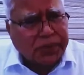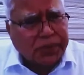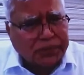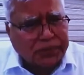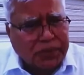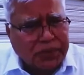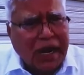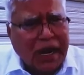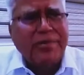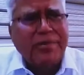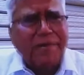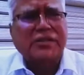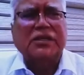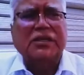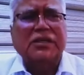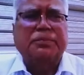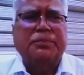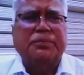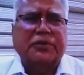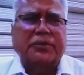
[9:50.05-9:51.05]
privacy
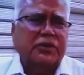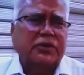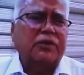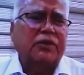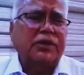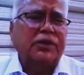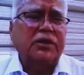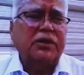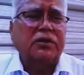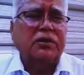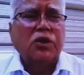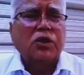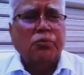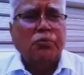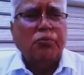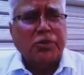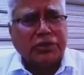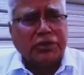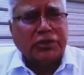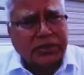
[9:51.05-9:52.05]
preserving
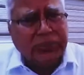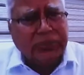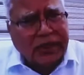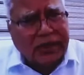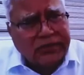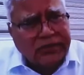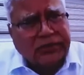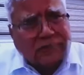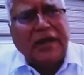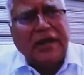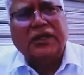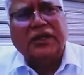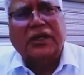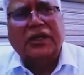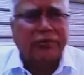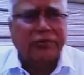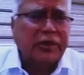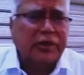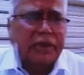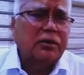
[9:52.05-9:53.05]
which is consent
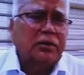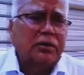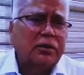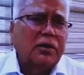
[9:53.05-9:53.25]
driven,